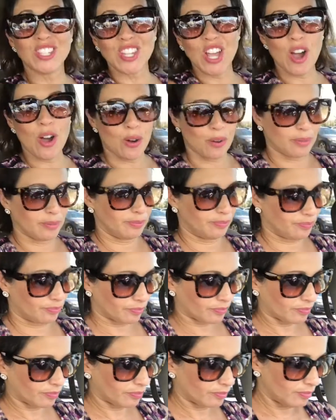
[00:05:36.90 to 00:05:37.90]
So
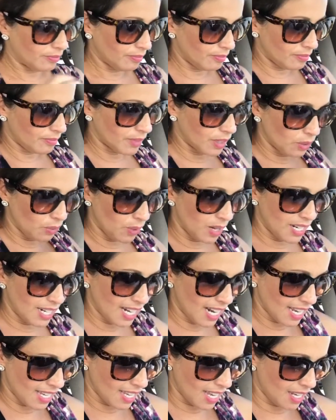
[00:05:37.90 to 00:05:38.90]
what
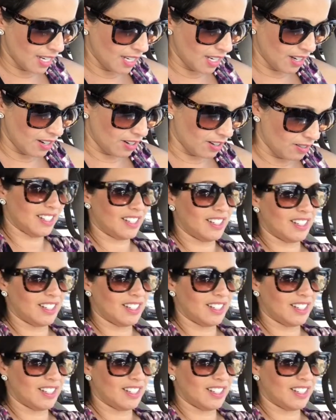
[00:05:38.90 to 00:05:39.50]
did I get here?